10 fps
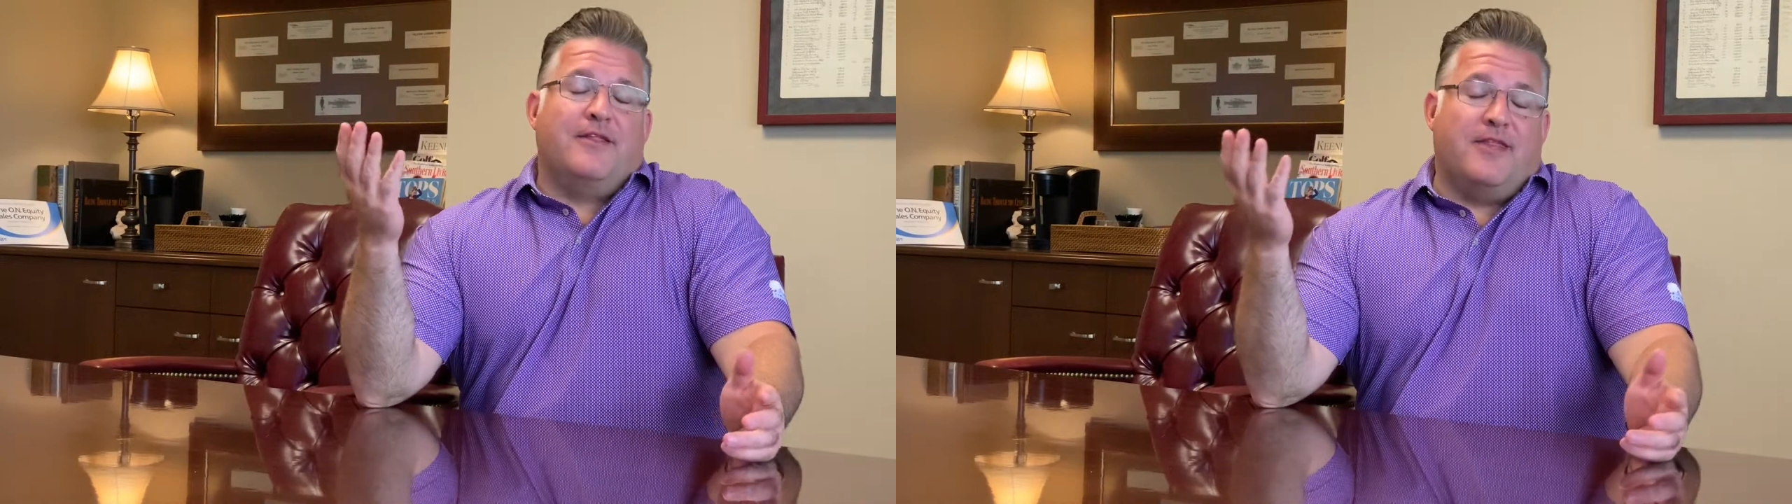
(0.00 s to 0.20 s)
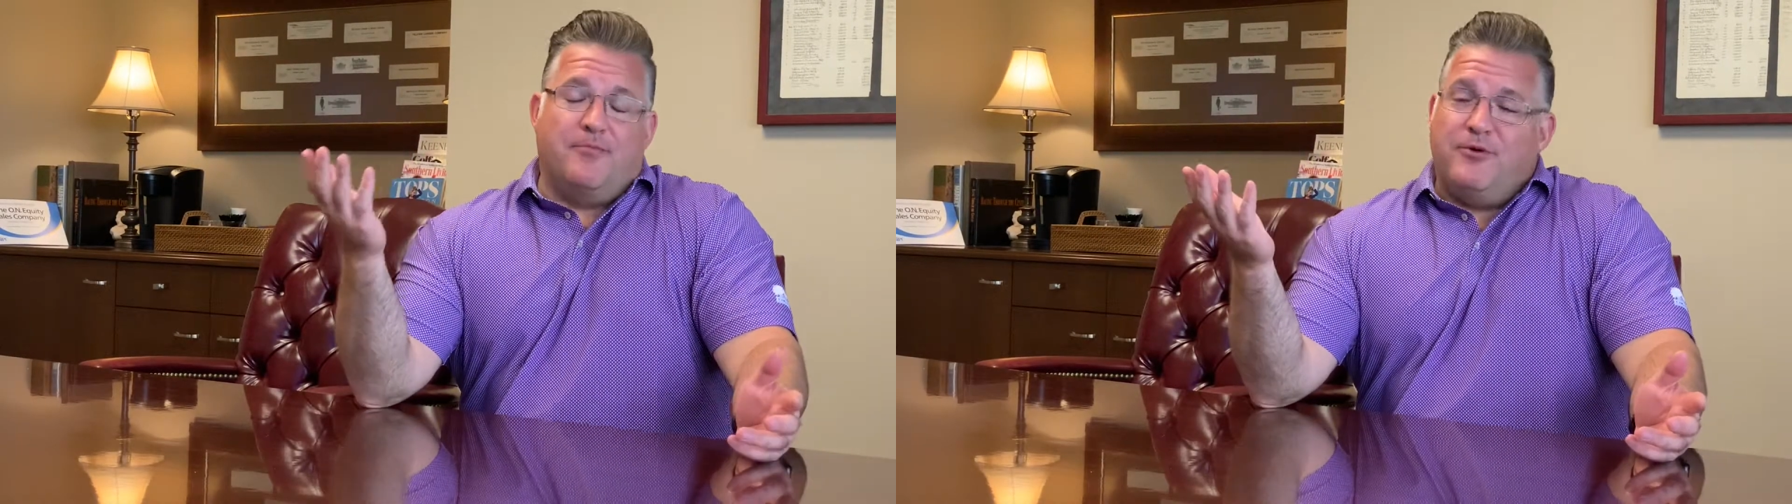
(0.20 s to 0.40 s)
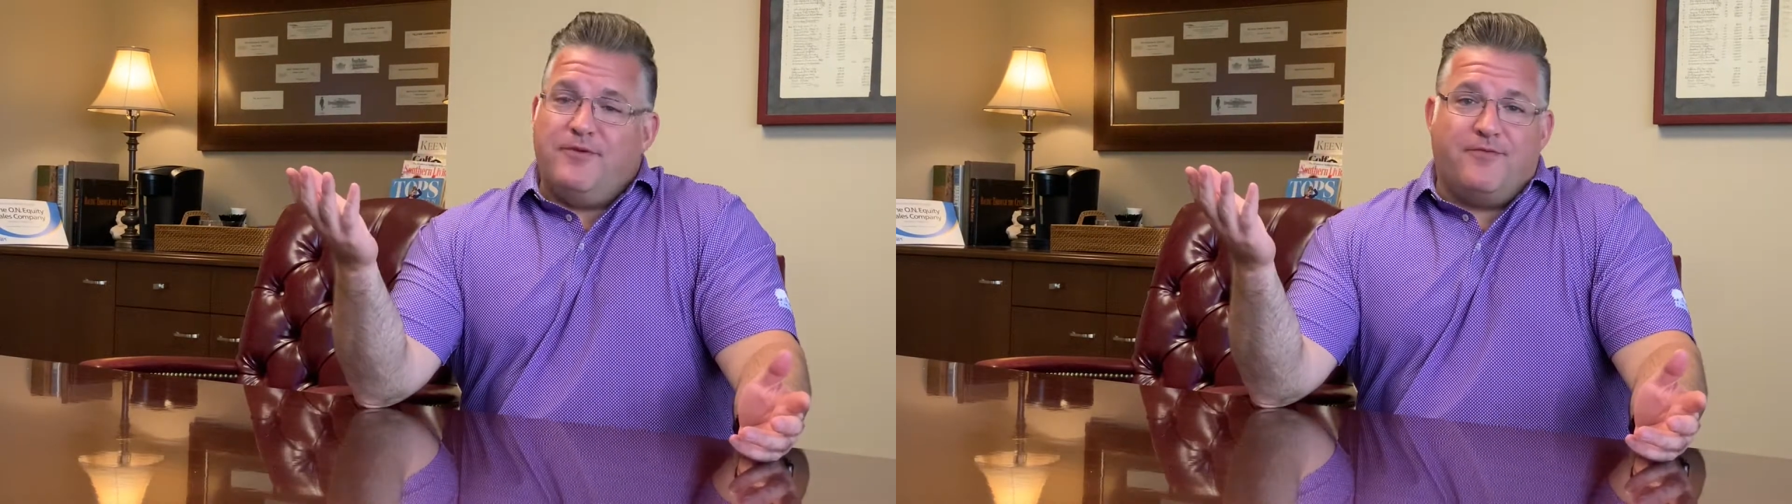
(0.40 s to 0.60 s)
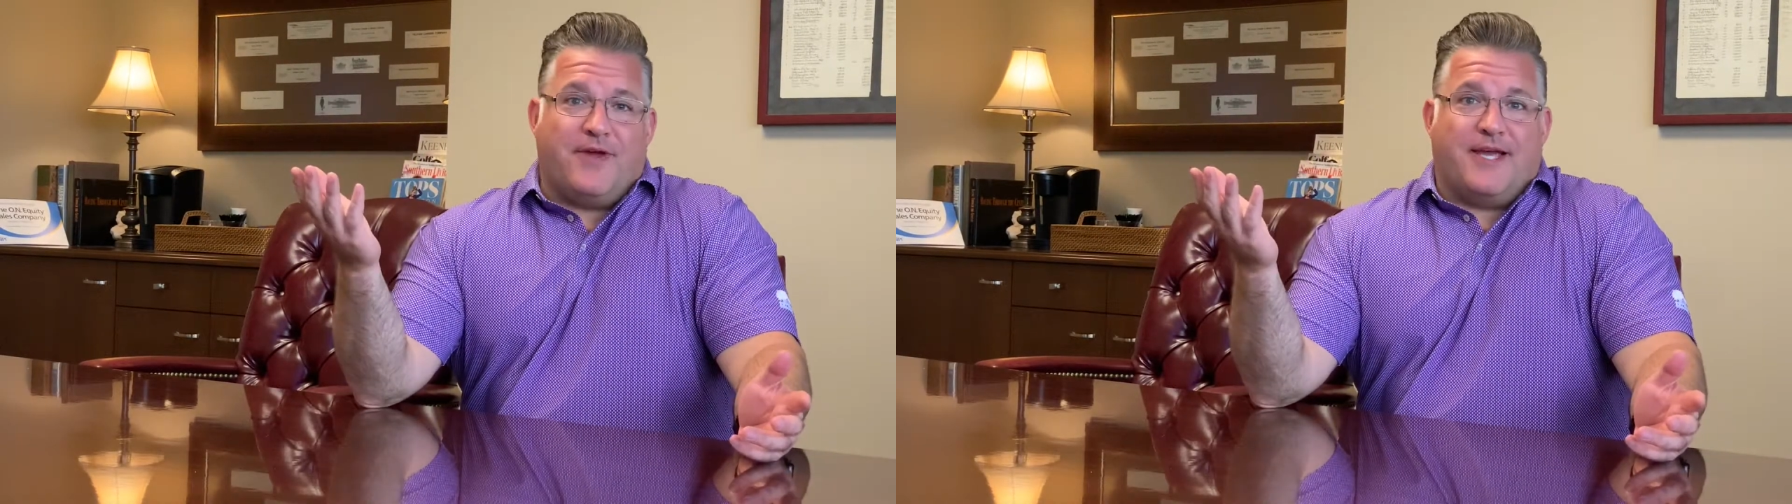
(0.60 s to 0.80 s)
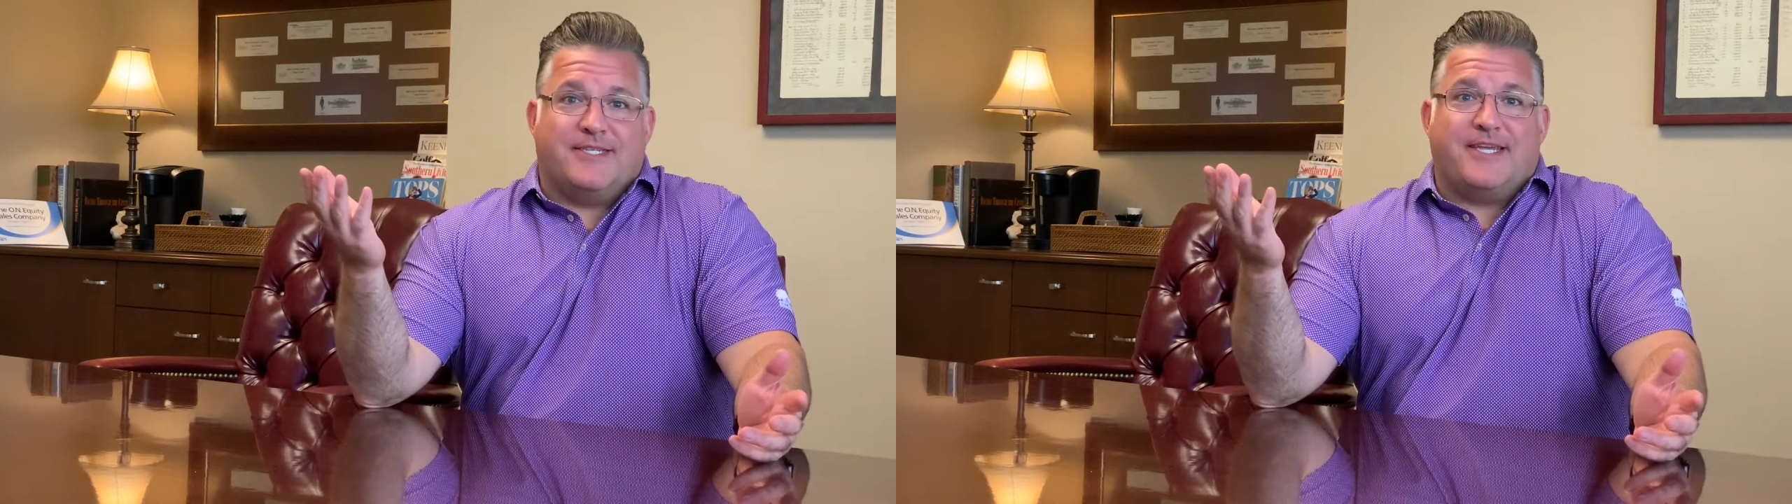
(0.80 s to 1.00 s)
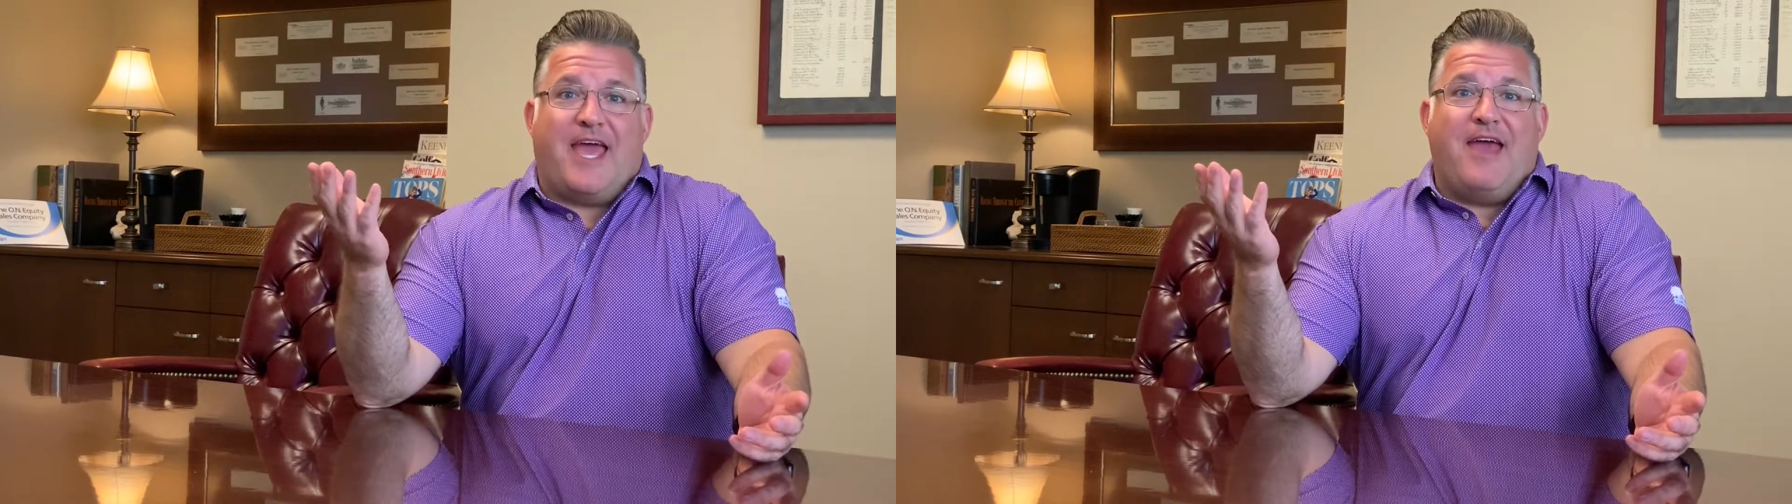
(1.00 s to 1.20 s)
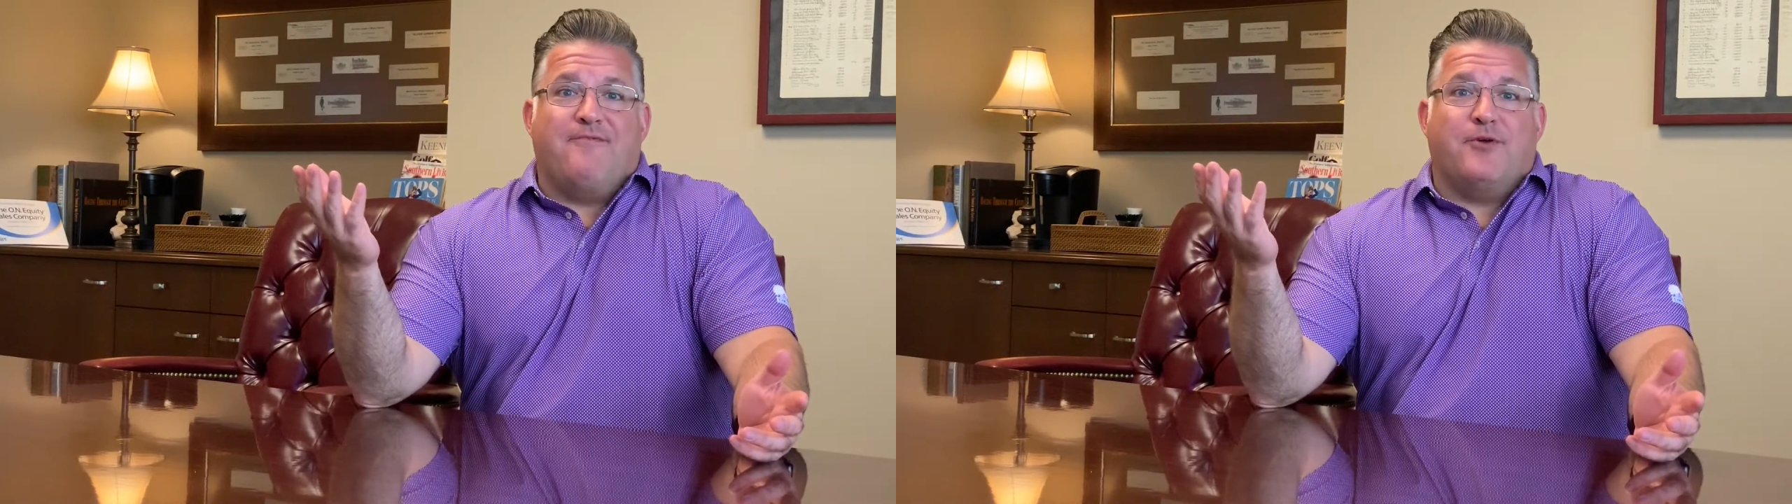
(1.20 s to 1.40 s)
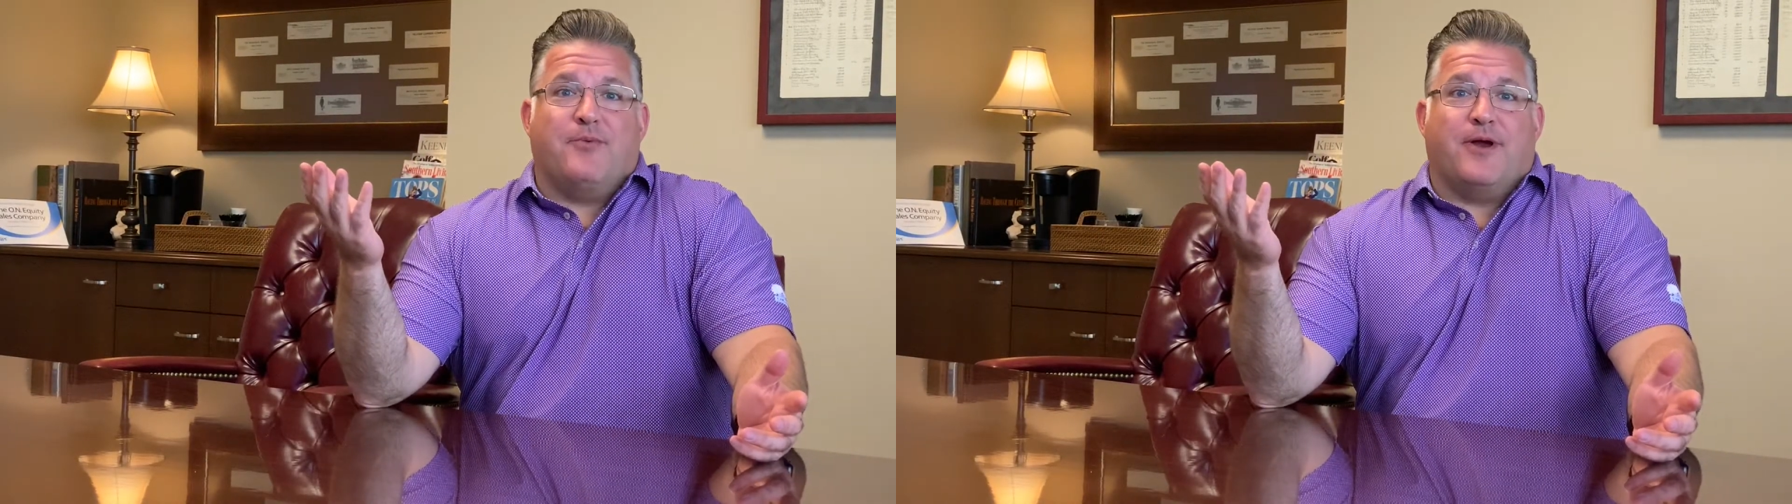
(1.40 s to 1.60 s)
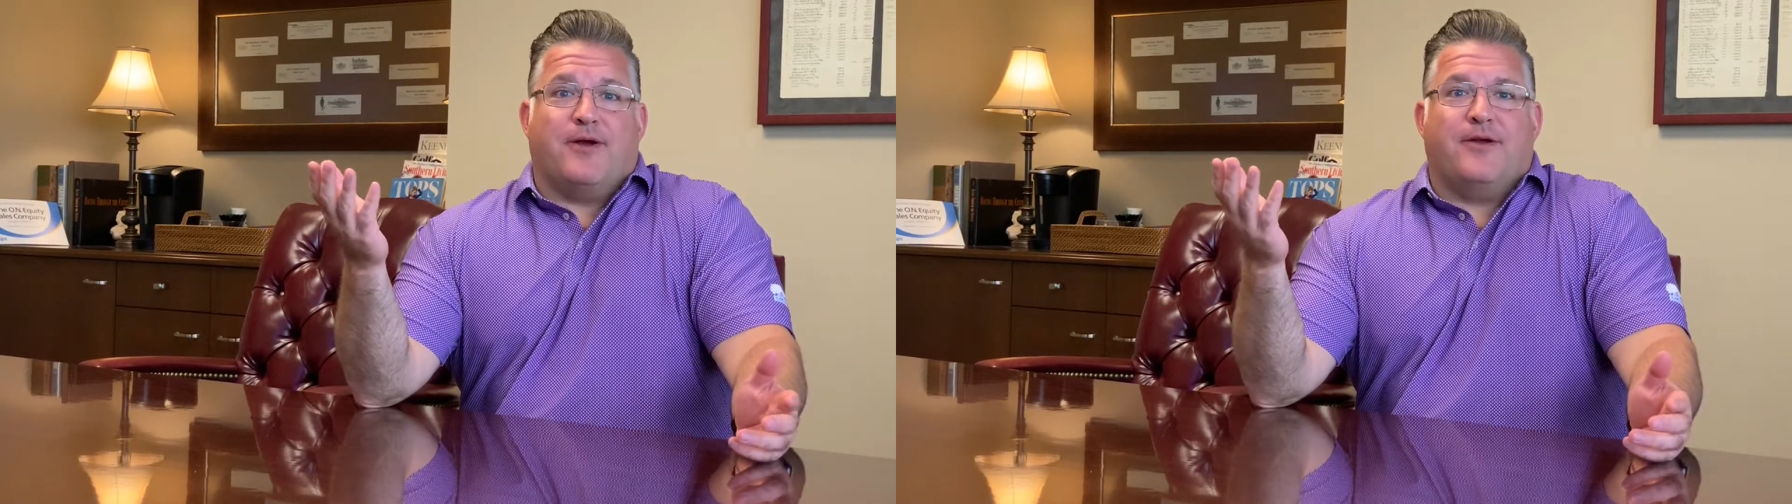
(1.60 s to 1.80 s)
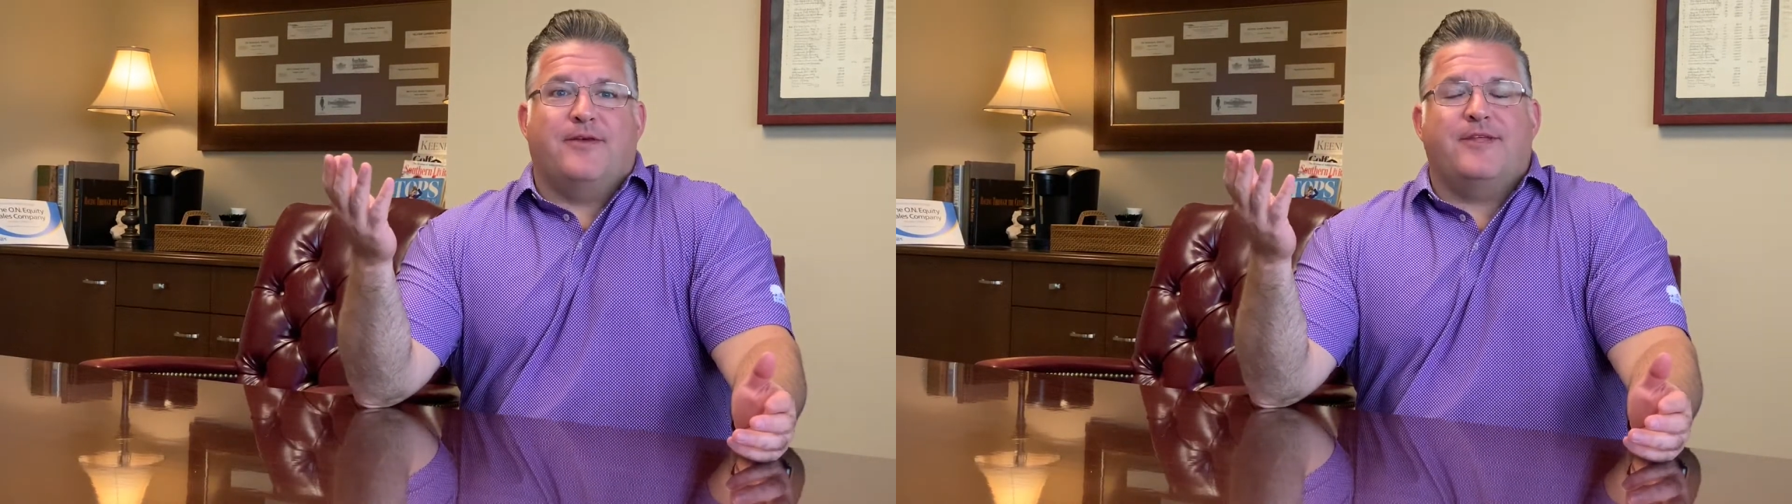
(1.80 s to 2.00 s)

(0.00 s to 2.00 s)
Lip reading: the moving vans everywhere